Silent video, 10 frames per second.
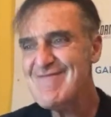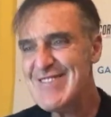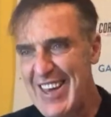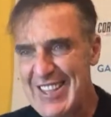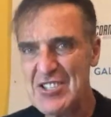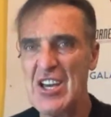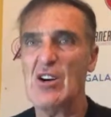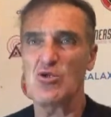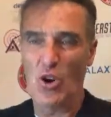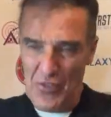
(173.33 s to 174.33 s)
Get the
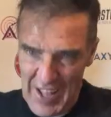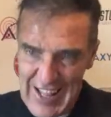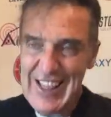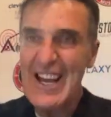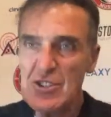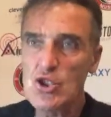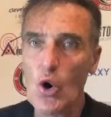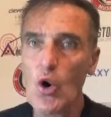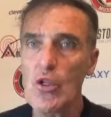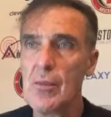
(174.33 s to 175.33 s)
shackles off. Let's
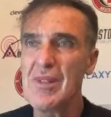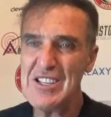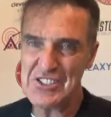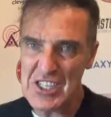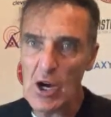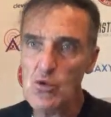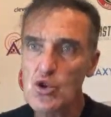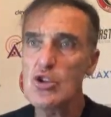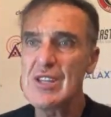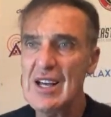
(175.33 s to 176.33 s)
go at them. Let's see how
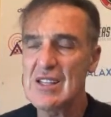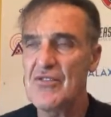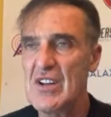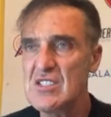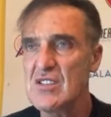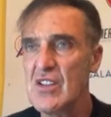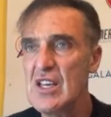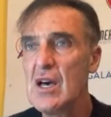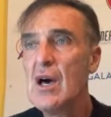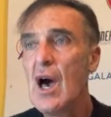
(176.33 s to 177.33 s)
good they are
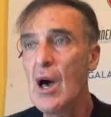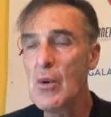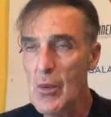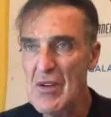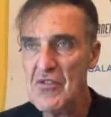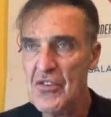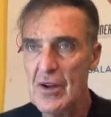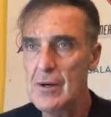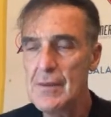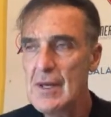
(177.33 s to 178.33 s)
defensively. And we went for
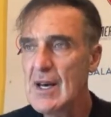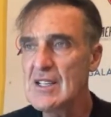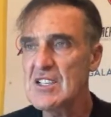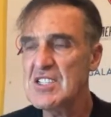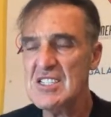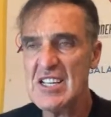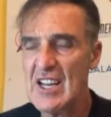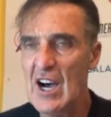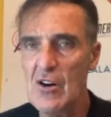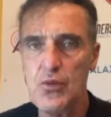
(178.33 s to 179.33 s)
it. The
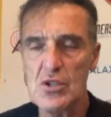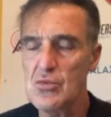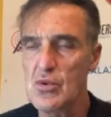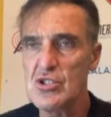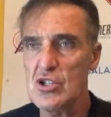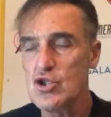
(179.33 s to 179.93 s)
second half was